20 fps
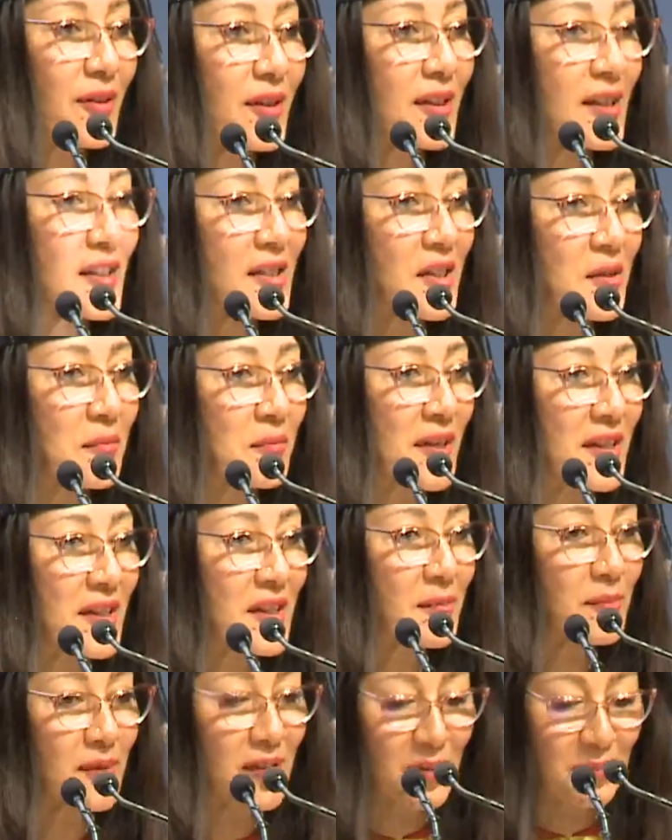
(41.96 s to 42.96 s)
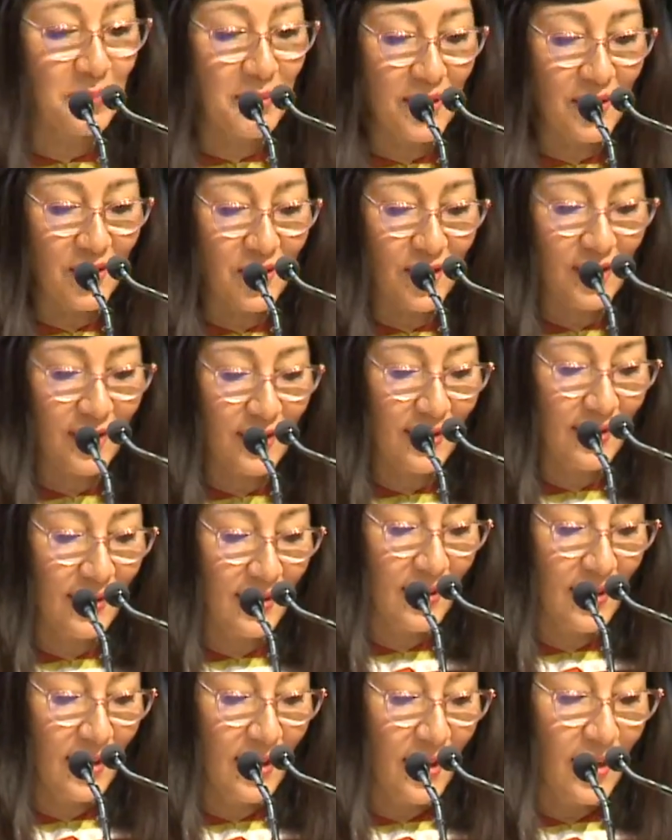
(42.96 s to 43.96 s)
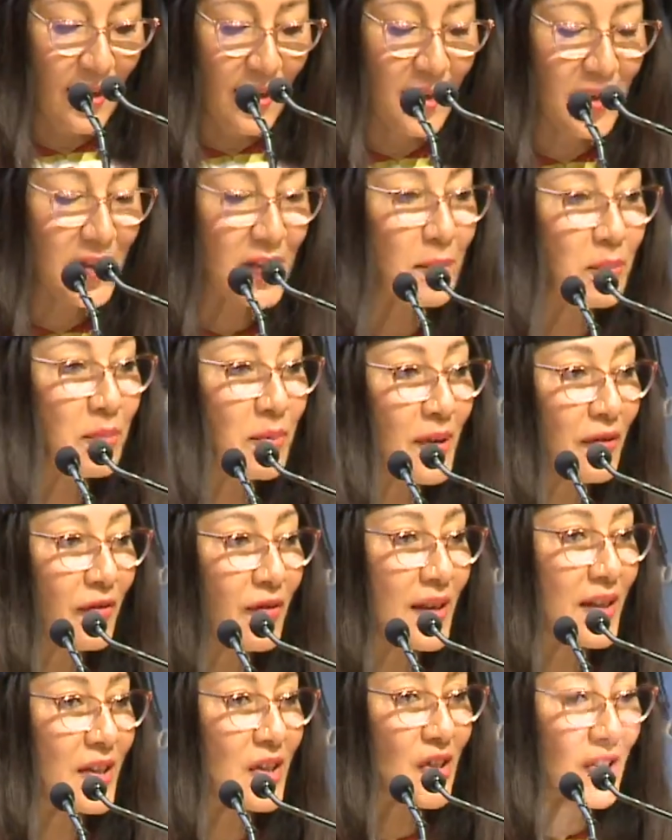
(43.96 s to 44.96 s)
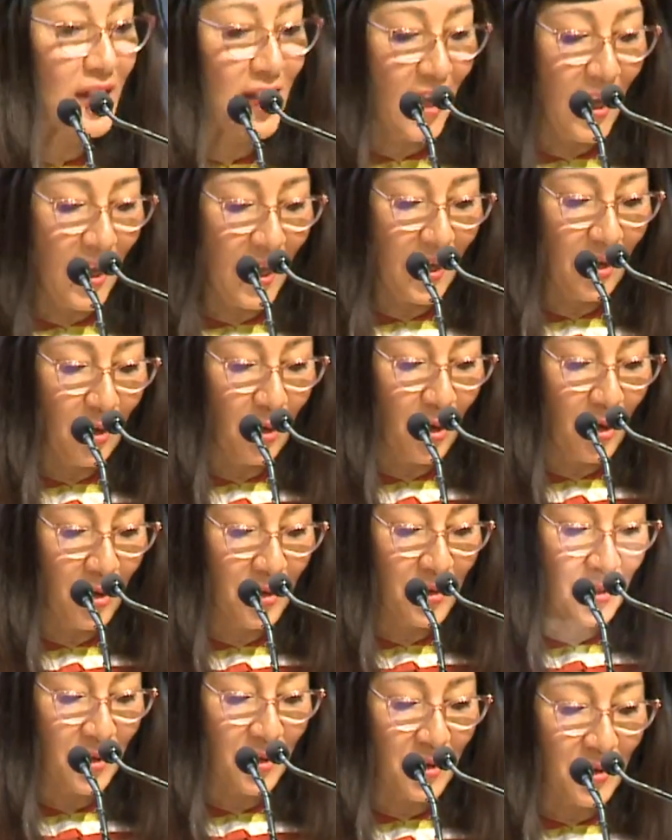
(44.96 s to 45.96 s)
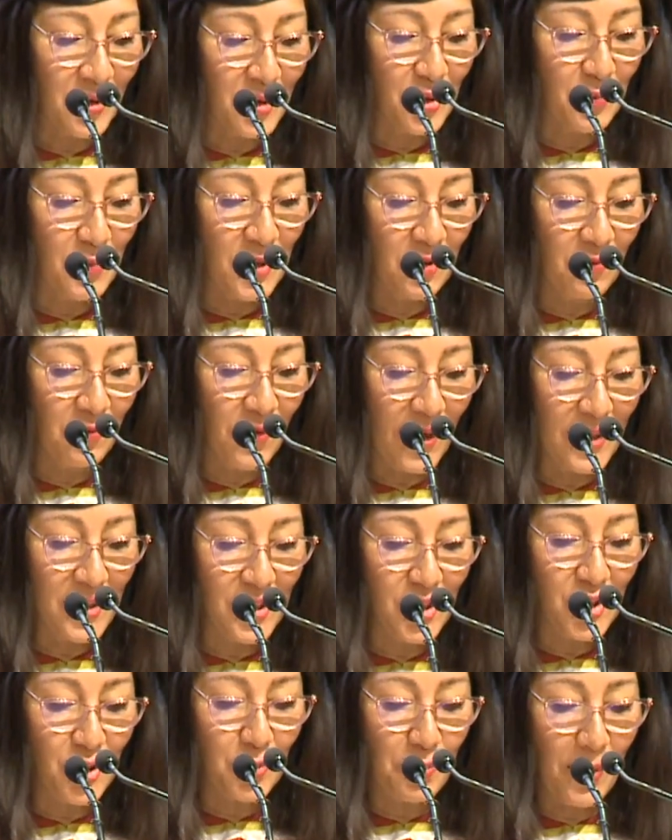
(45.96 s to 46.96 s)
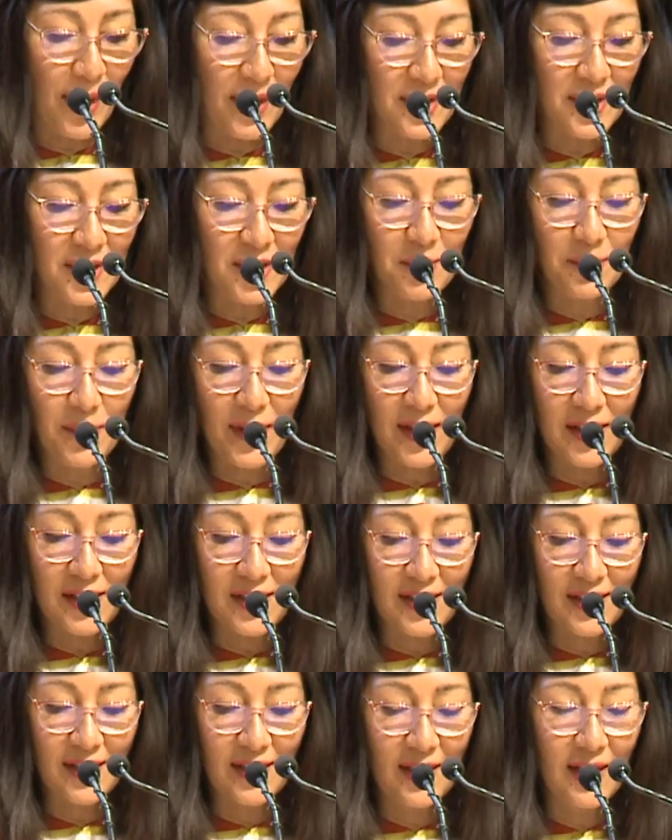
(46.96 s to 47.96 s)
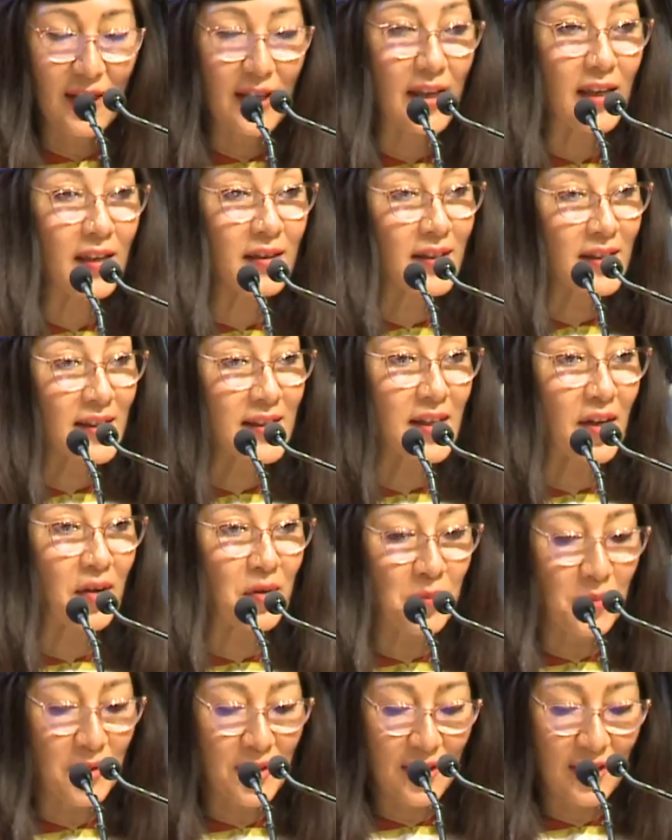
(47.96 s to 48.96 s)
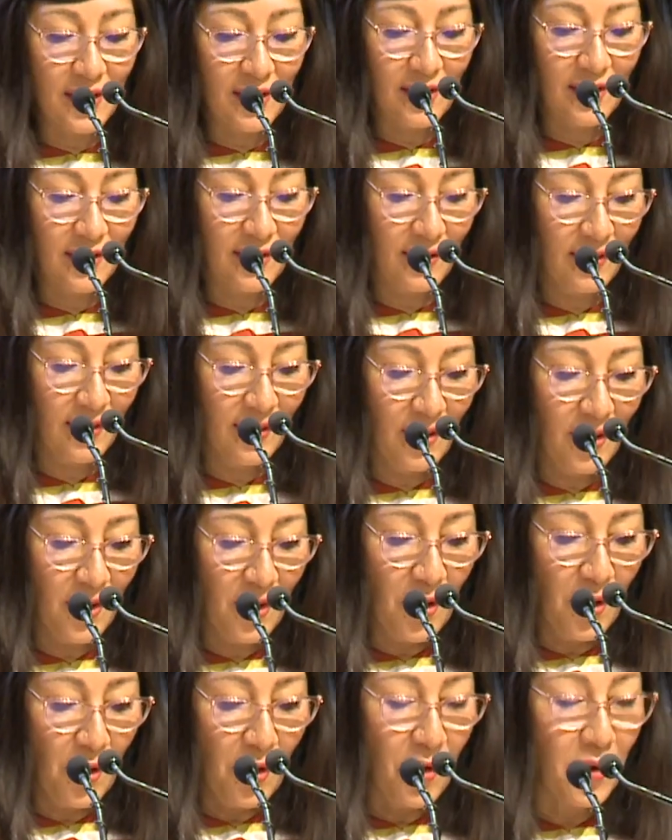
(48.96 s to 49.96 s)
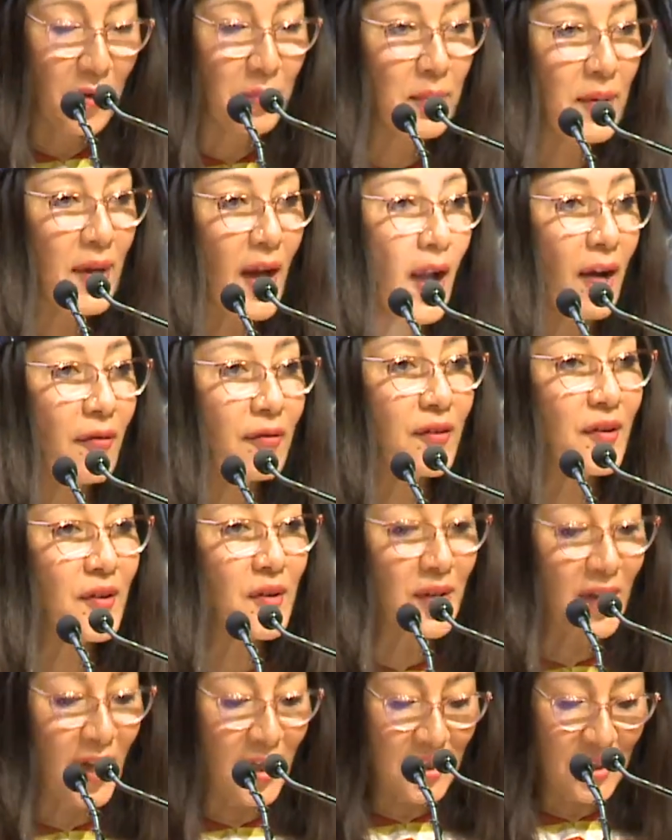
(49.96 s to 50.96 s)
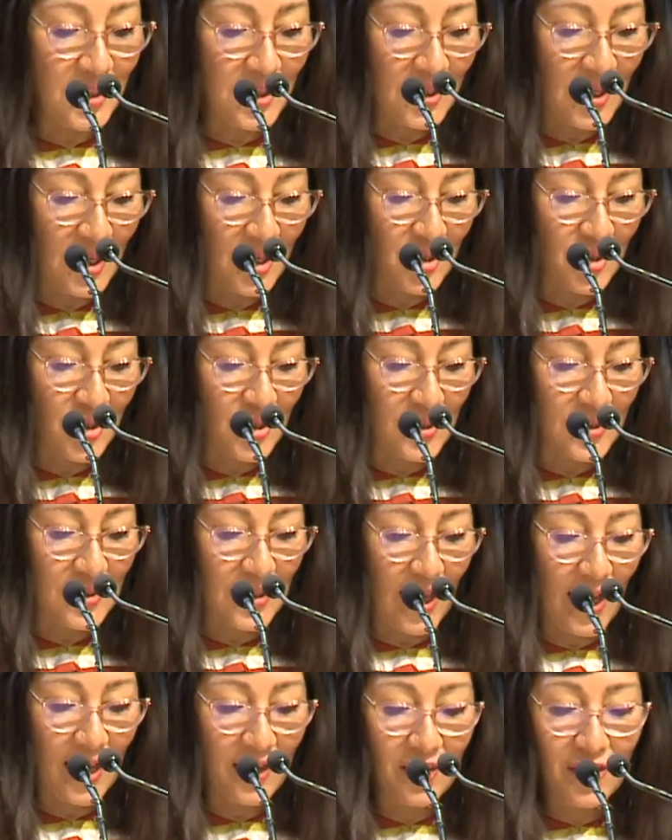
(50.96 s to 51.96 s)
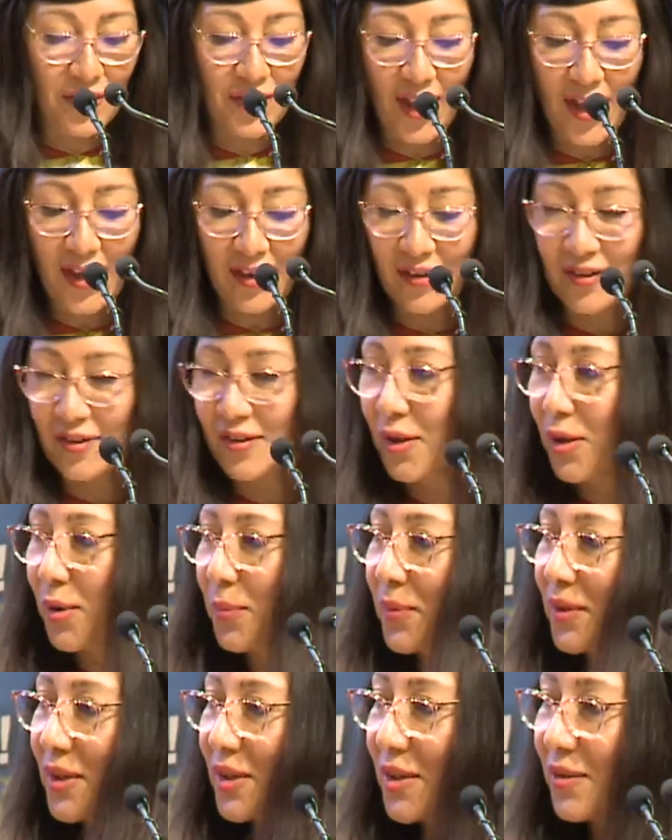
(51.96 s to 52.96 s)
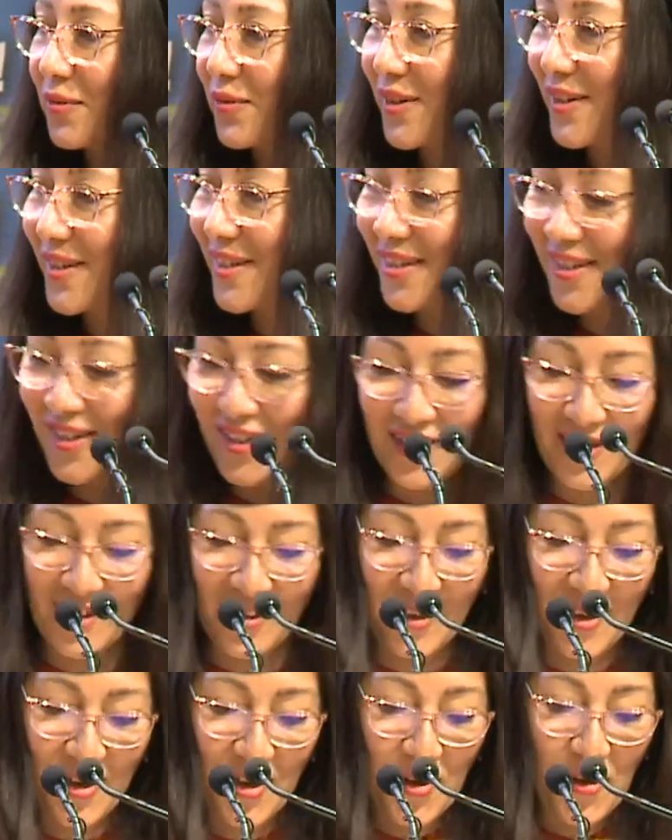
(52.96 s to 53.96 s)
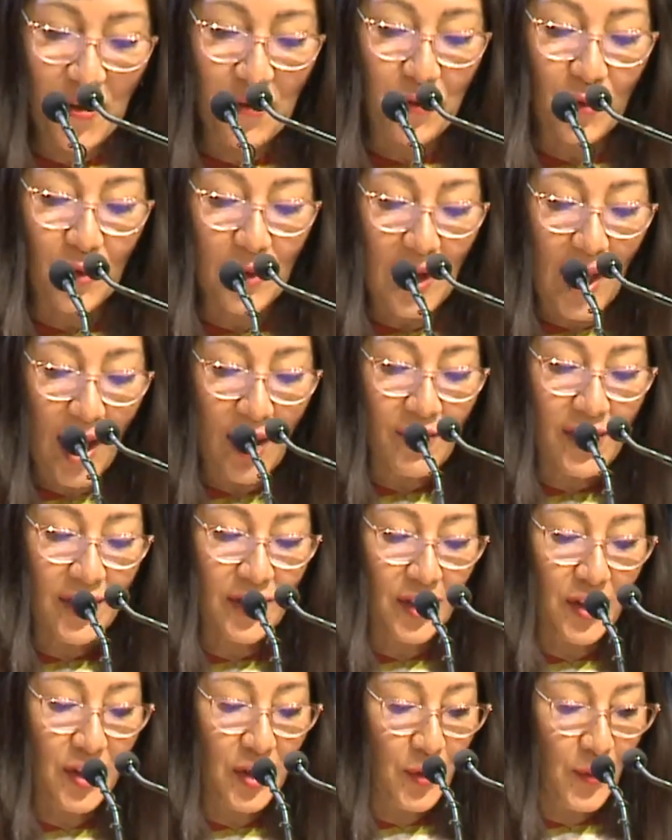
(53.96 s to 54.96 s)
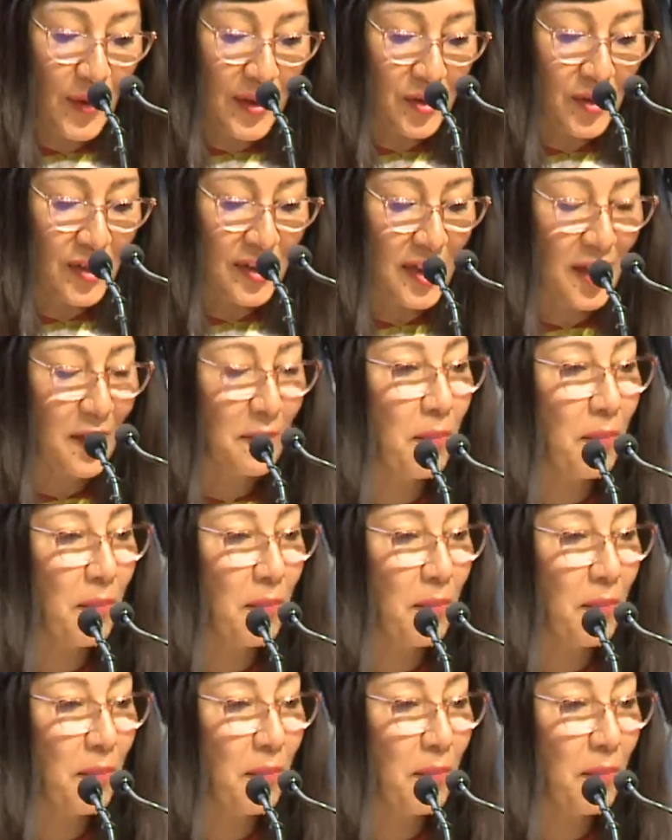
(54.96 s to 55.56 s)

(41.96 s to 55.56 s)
this commencement speech. It is a privilege and high honor to be invited to participate in this ceremony. On behalf of the United Nations, I thank the Open University for allowing the UN to take